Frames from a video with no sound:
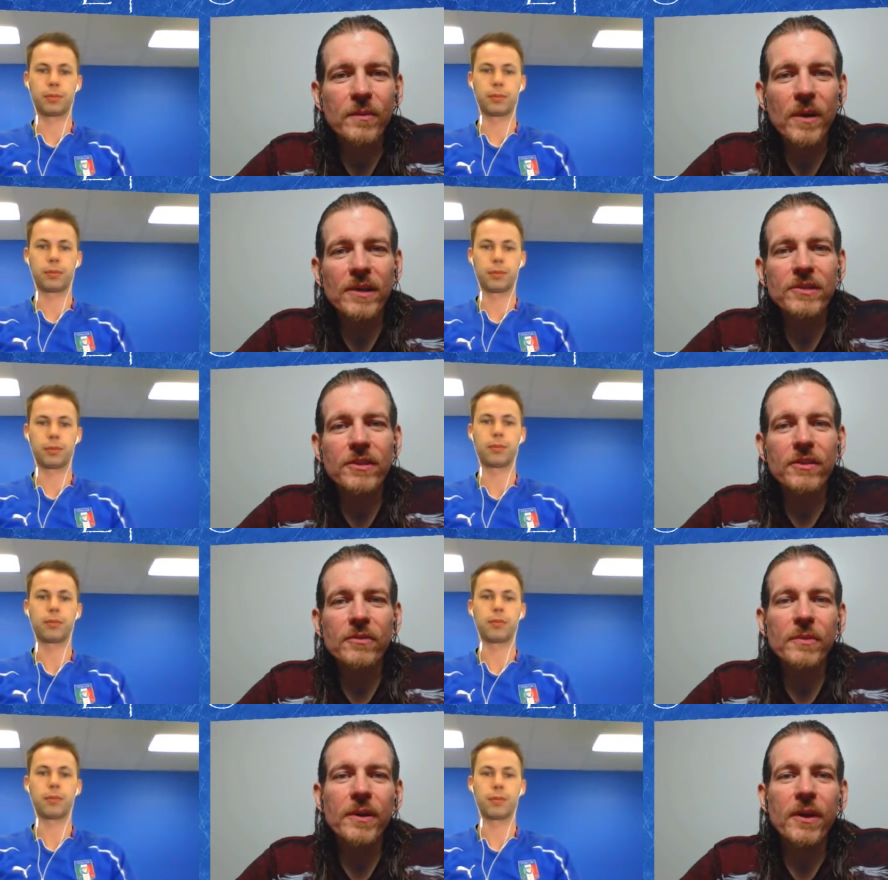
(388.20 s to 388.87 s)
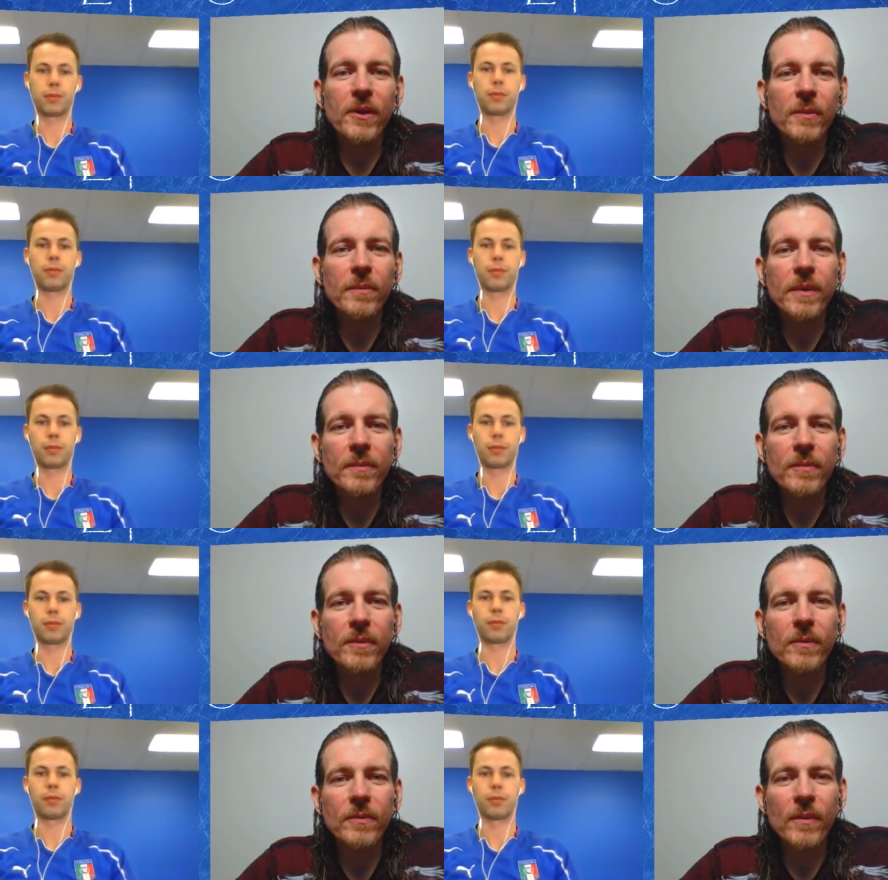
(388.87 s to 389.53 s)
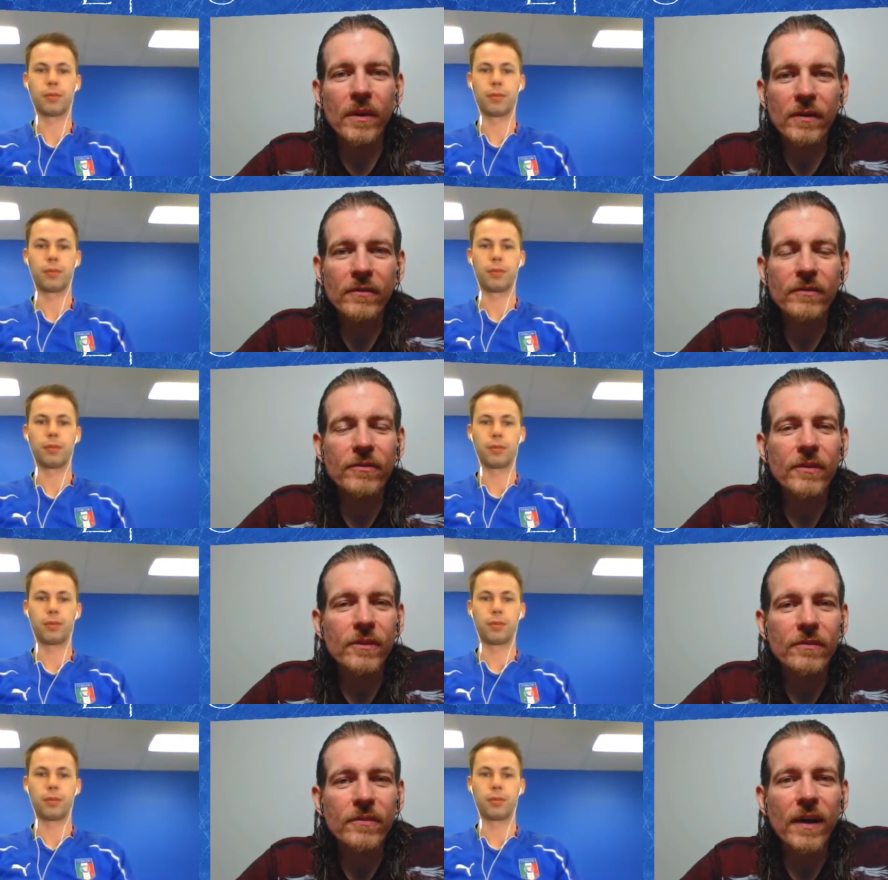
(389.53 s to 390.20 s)
Speaker 1: than watching three hundred people run
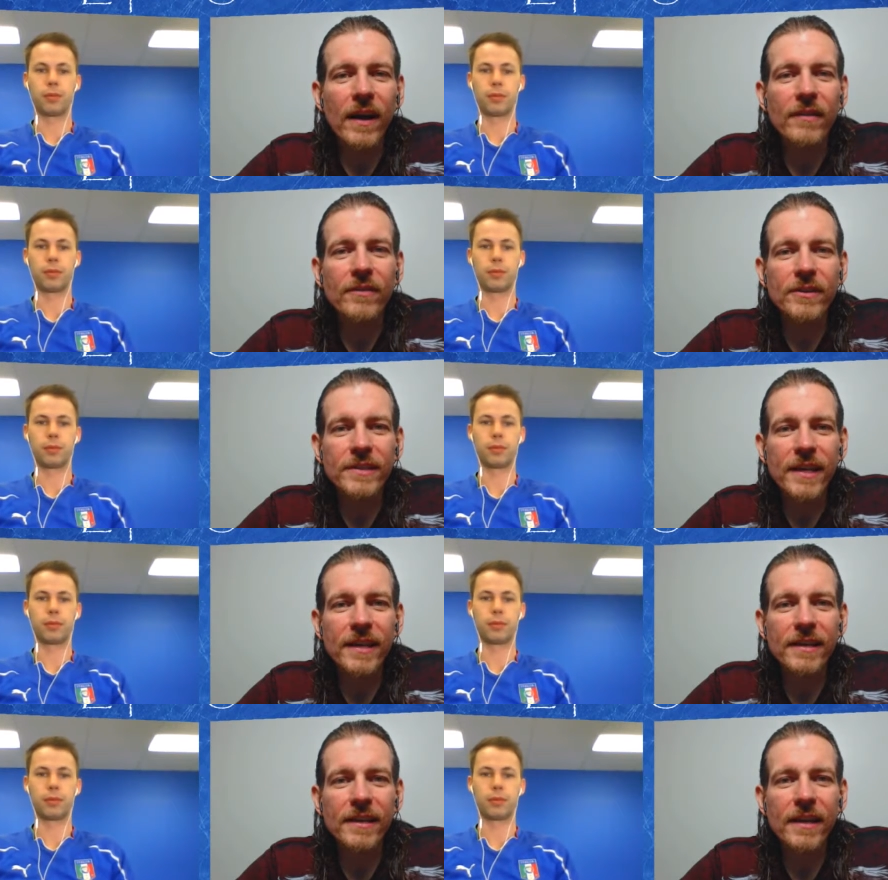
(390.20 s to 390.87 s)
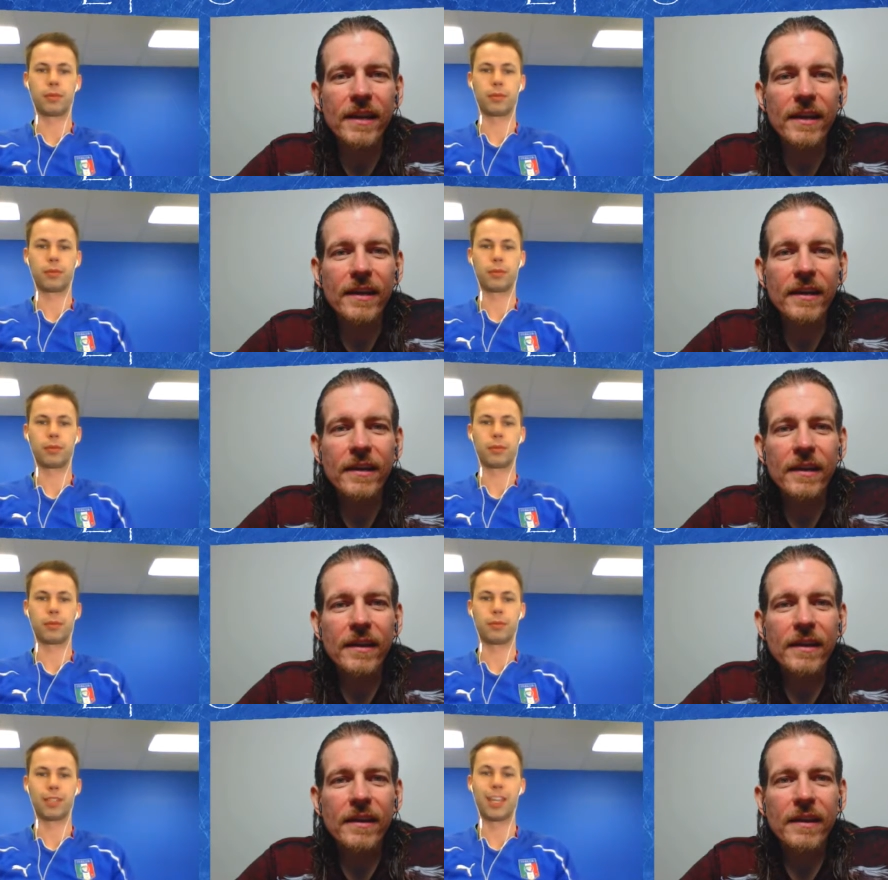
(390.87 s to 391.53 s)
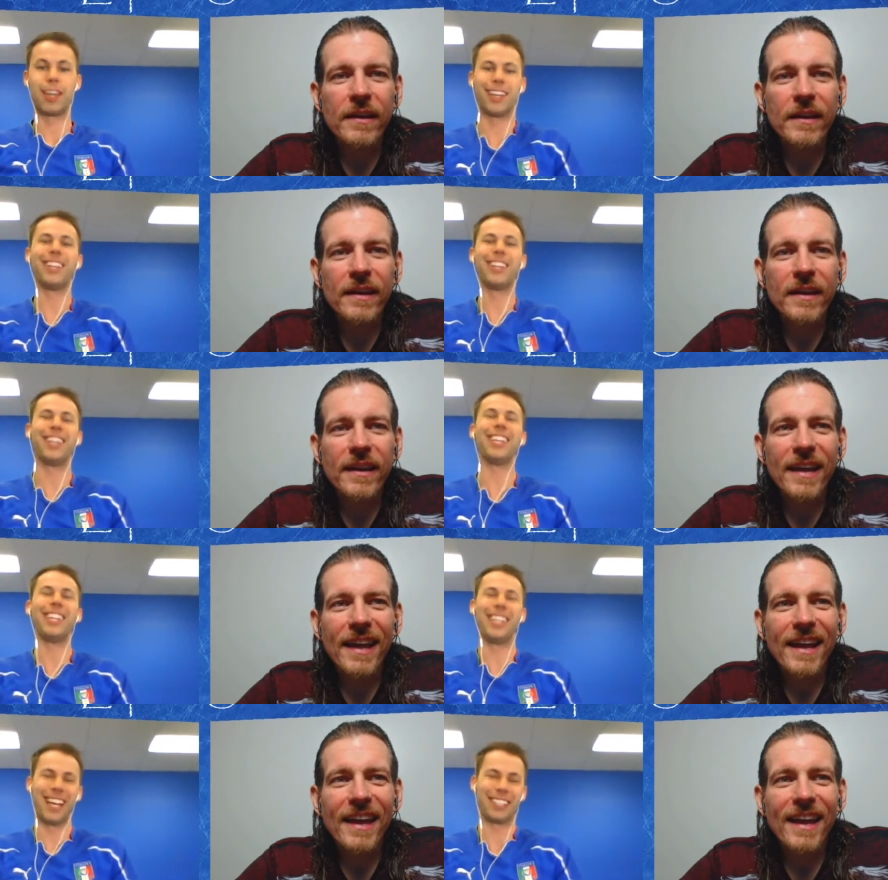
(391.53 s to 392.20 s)
for five or ten K?
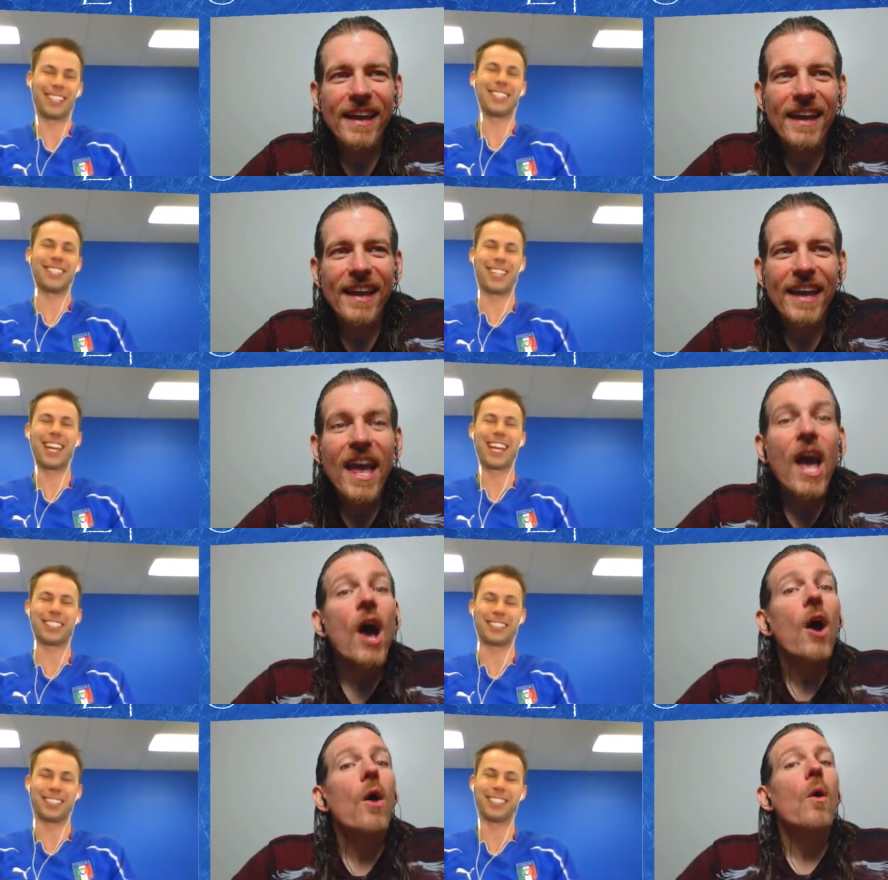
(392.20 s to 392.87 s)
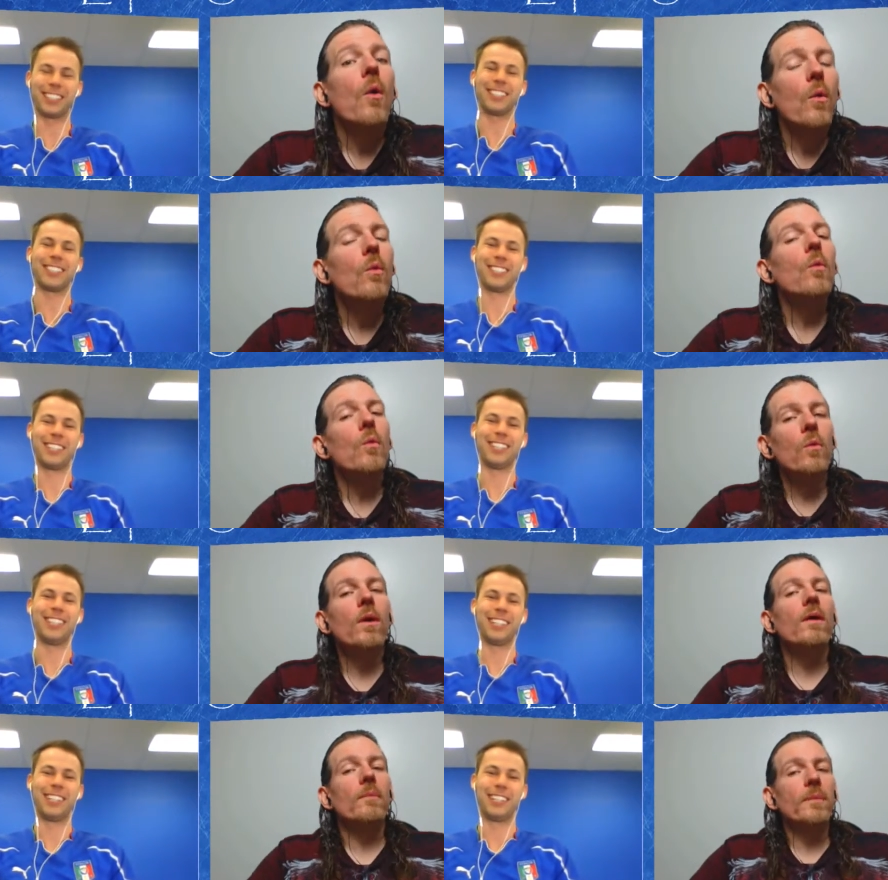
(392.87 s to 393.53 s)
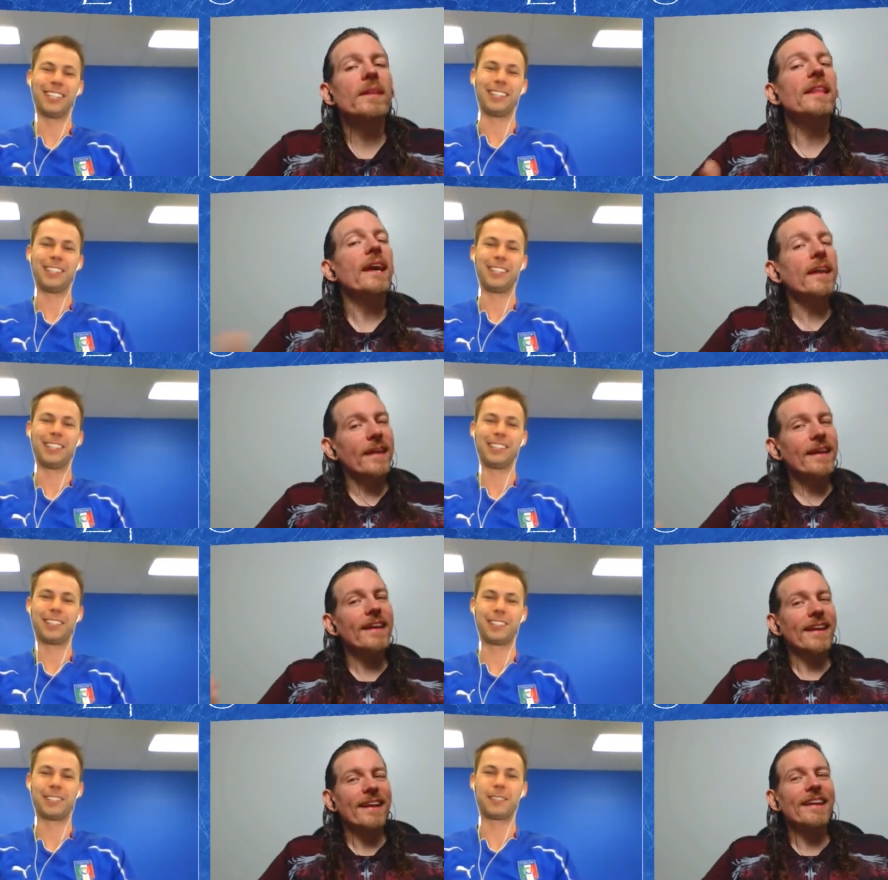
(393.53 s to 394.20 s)
Speaker 2: Yes, exactly.
Speaker 1: Well, but
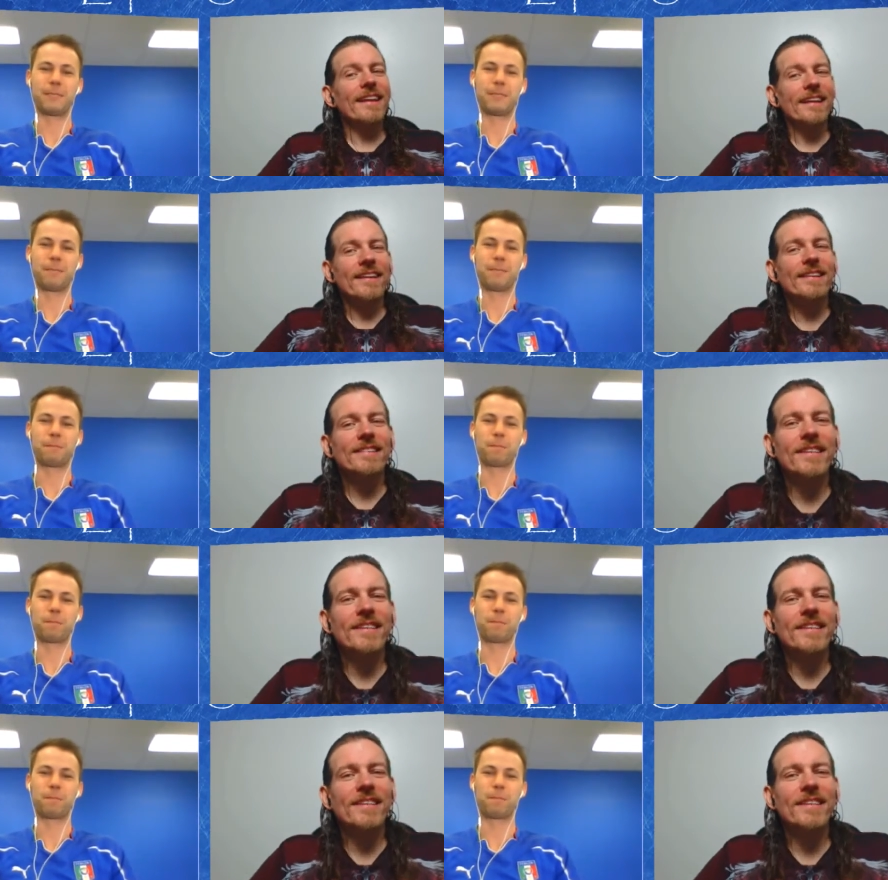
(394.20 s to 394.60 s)
that, and, and